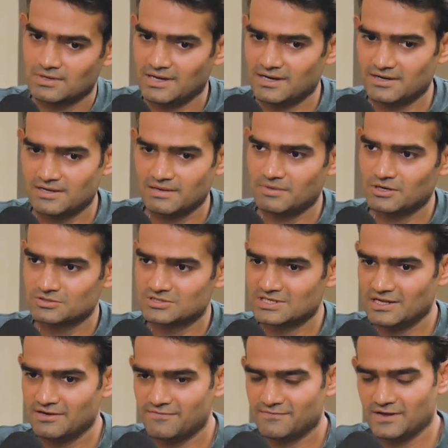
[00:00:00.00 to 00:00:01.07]
clarity about
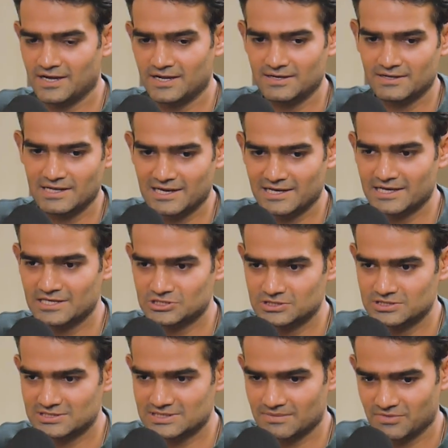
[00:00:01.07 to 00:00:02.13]
self and
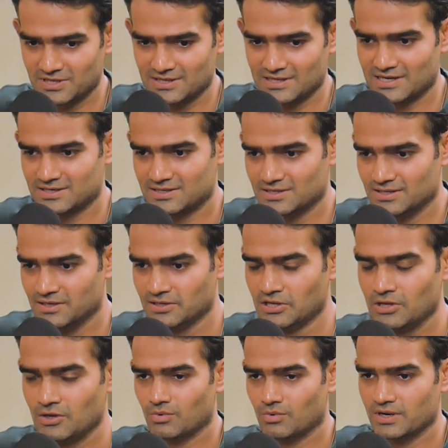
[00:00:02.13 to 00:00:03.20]
delegation is something that
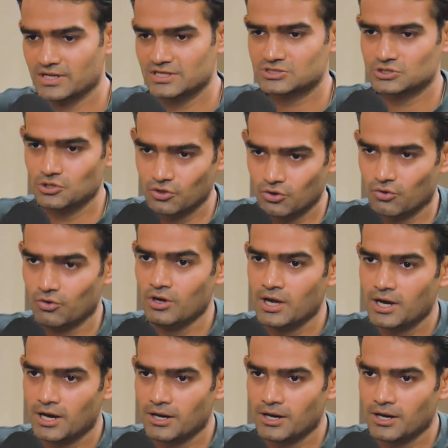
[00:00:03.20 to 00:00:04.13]
one needs to know.